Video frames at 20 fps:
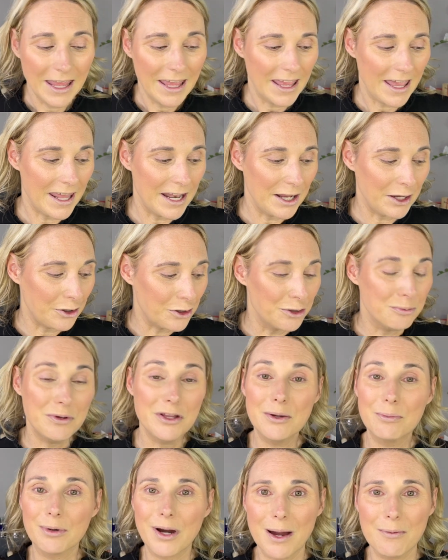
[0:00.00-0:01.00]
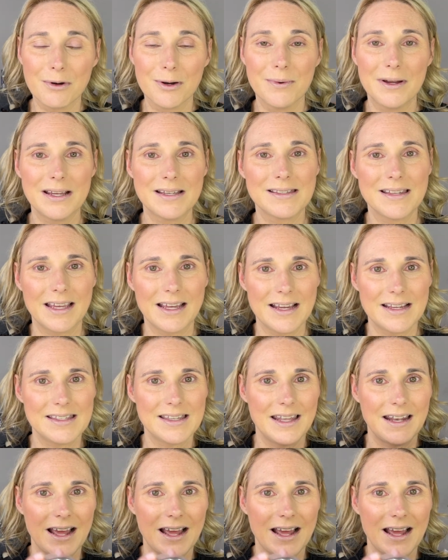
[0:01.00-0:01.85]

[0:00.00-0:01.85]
And it could be the primer because like I said,